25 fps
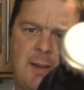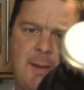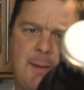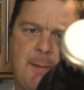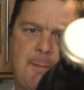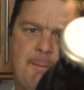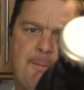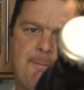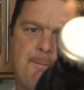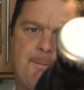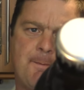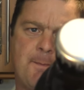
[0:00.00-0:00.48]

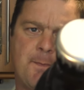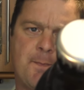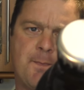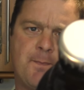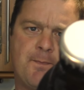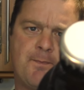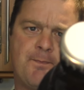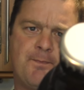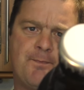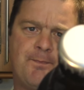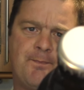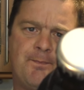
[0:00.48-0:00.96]

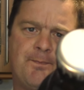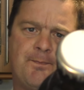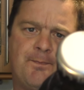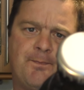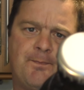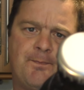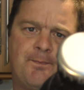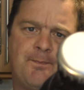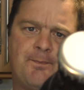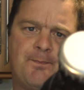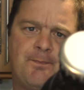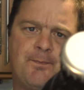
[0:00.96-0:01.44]

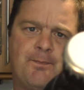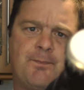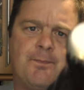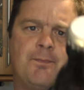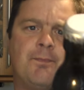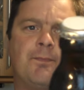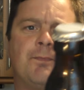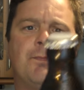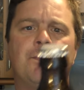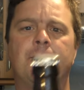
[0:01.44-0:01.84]
Nothing is said.